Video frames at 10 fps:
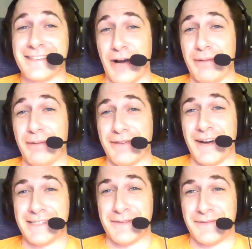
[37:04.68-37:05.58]
probably
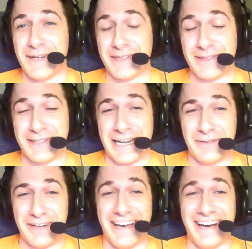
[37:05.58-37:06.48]
finds it funnier than
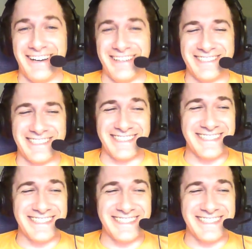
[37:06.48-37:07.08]
anyone else.